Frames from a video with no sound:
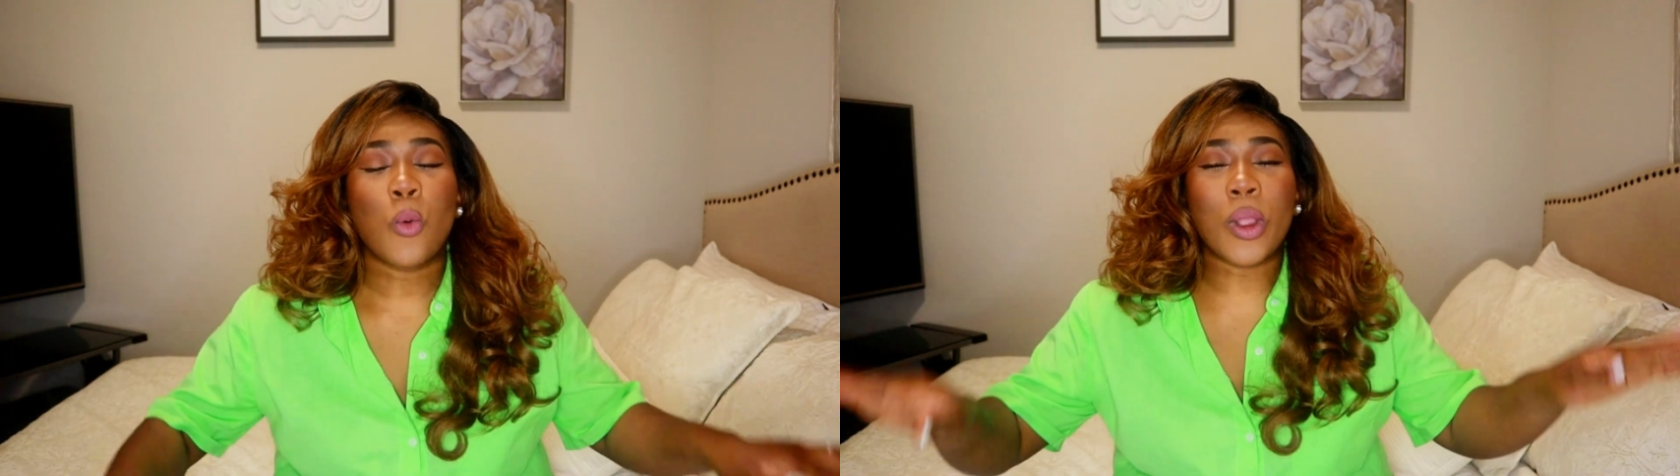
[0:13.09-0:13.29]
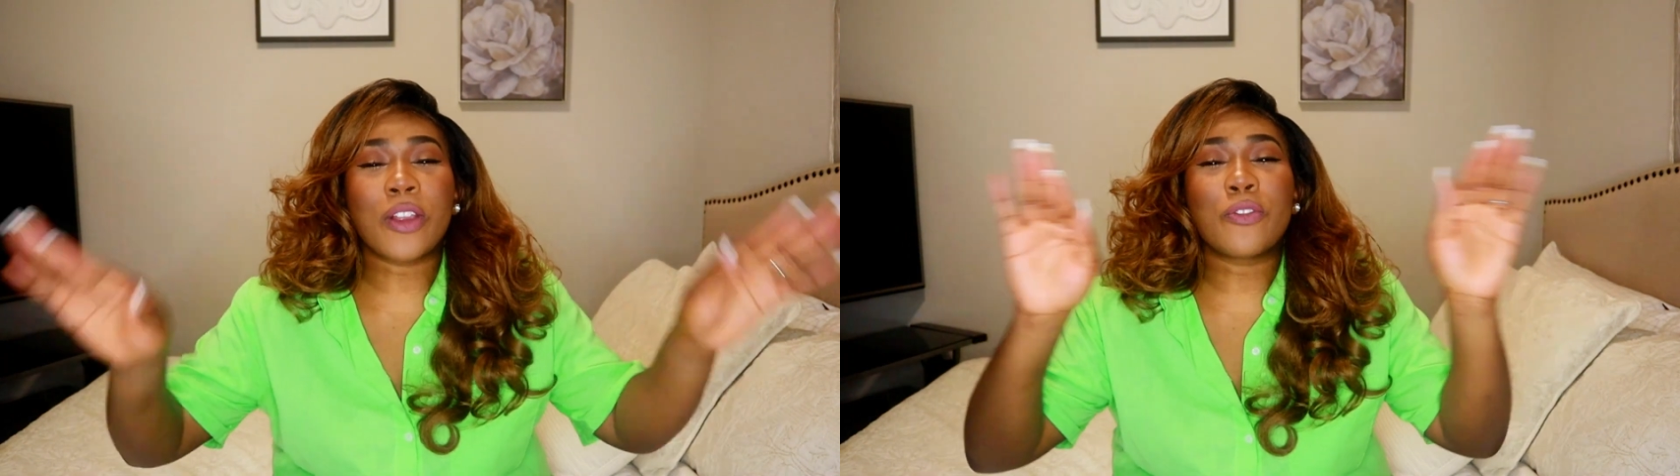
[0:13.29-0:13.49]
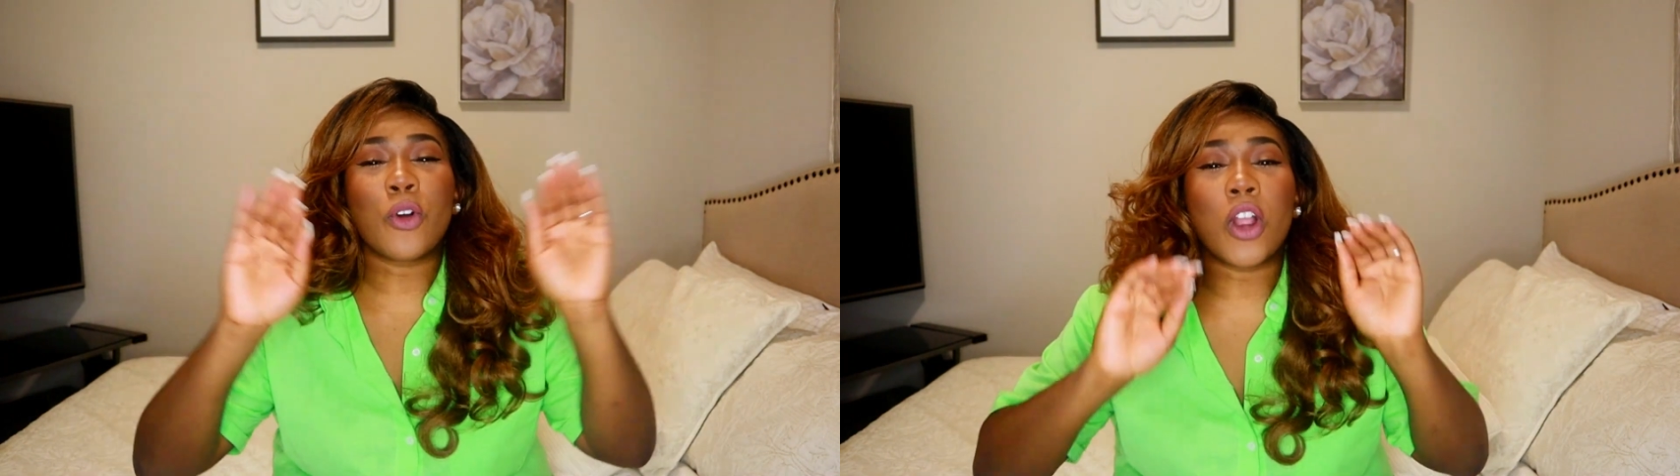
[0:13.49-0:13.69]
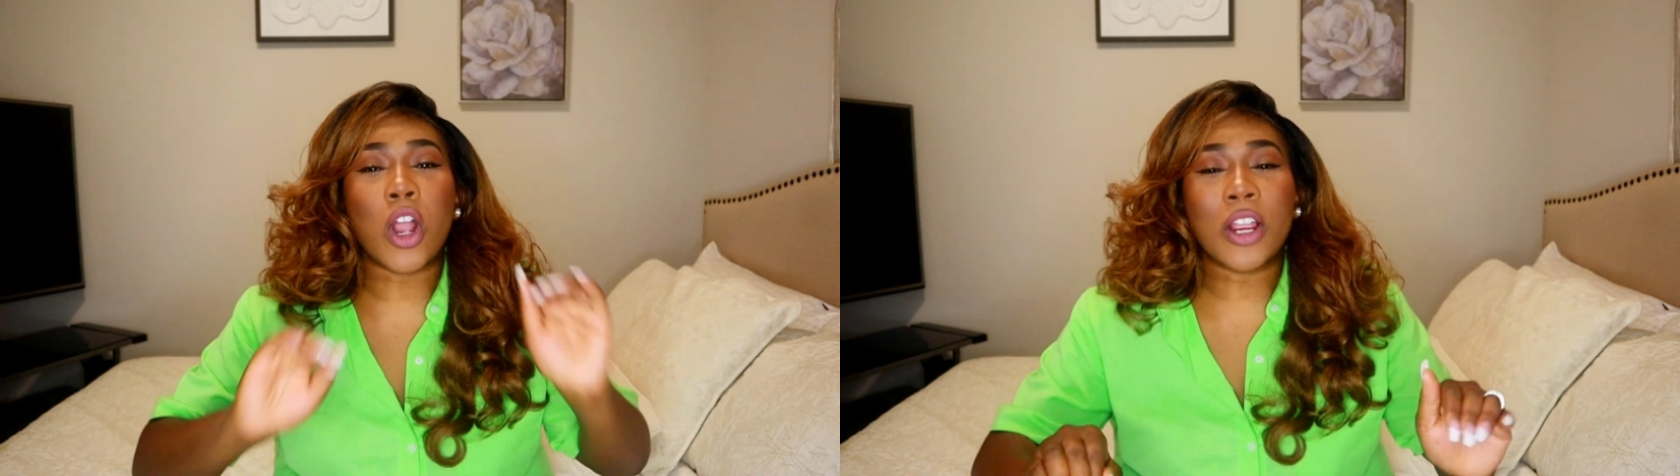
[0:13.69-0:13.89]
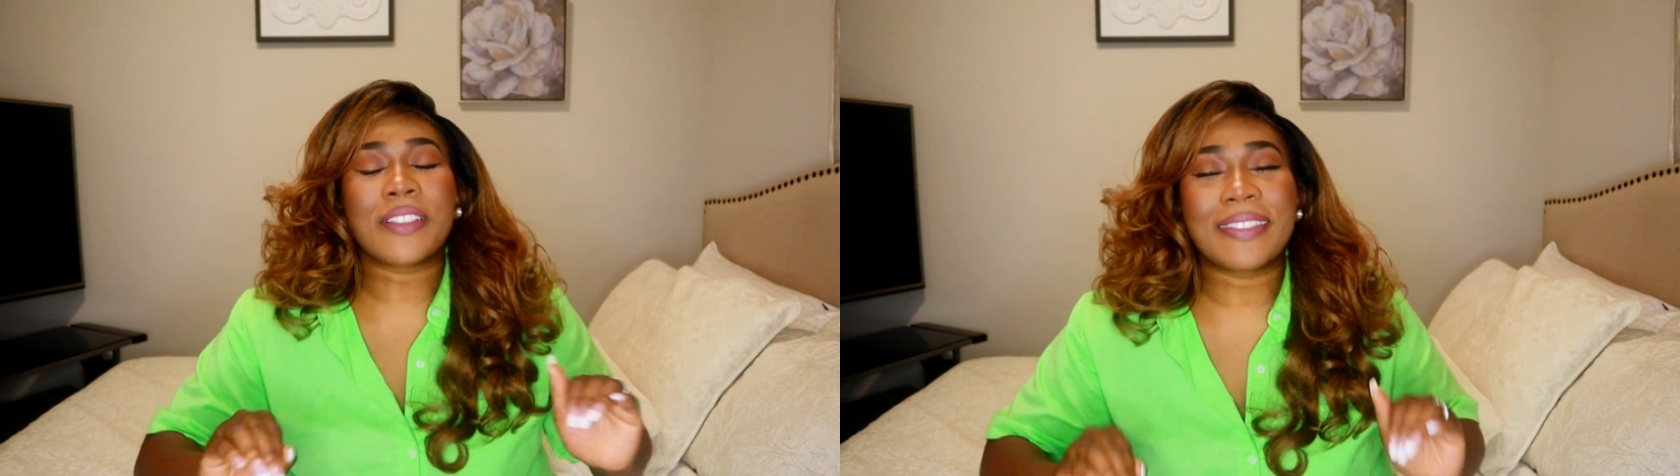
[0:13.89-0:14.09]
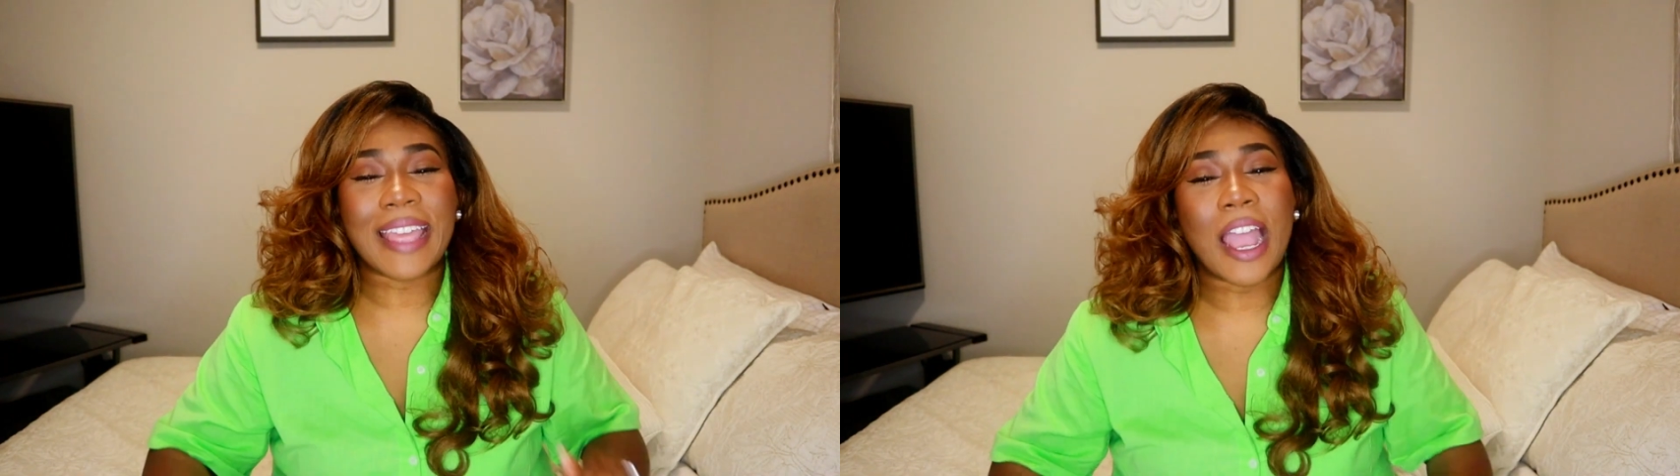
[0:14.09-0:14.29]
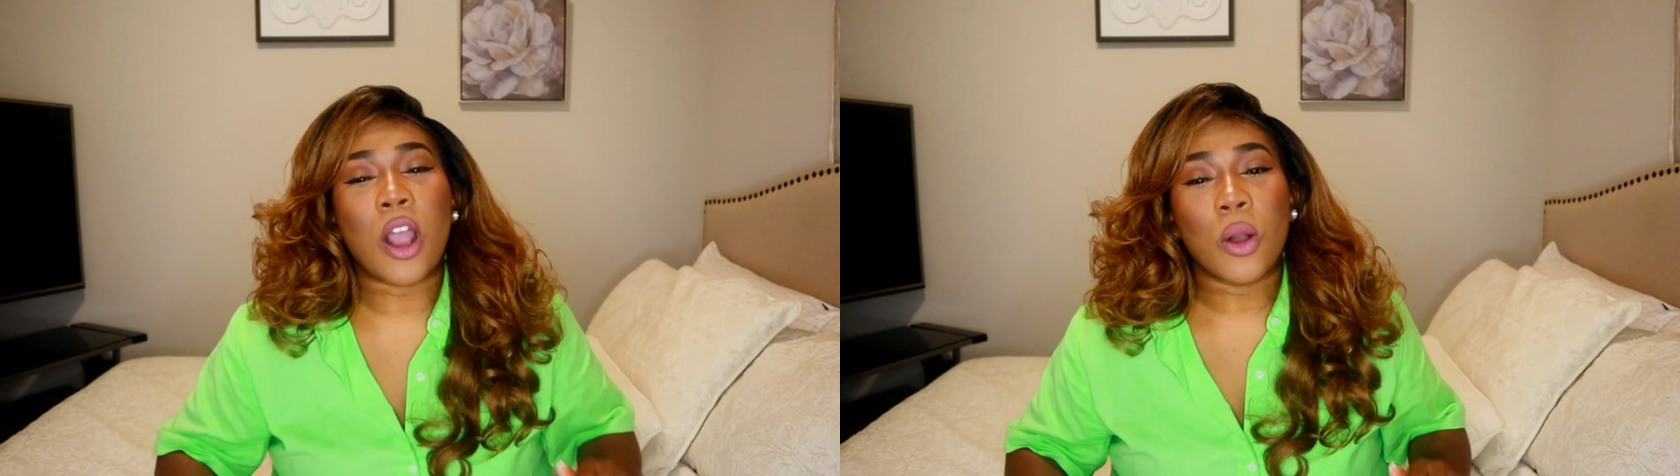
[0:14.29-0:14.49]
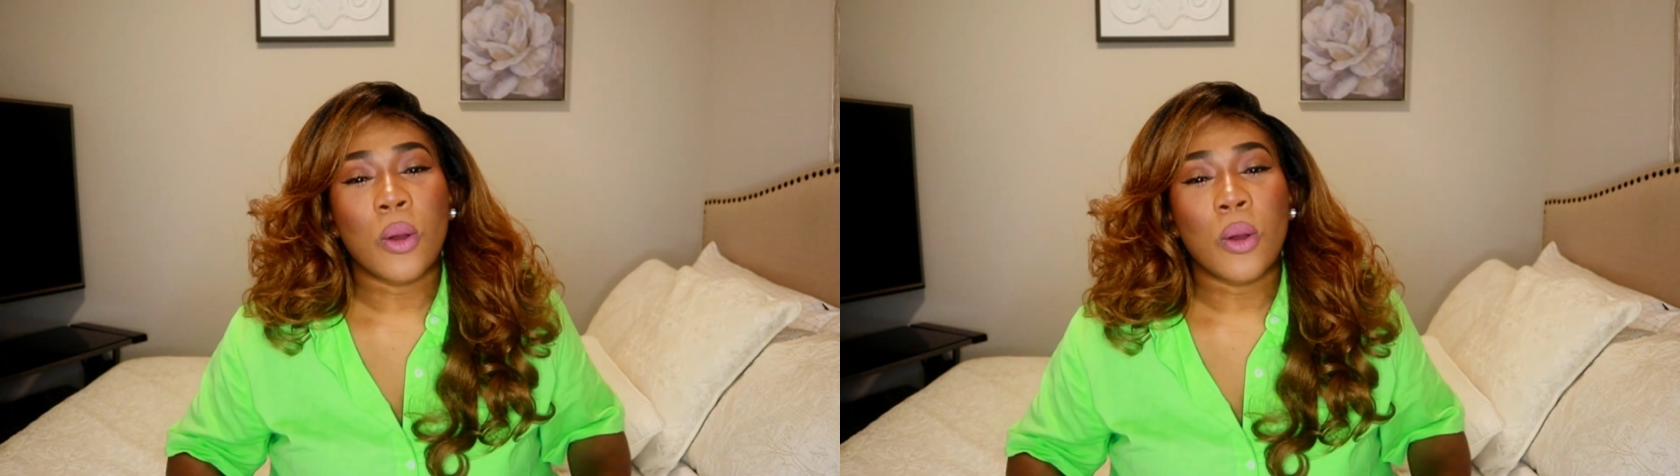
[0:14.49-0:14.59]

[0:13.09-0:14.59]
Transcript: Wherefore art thou?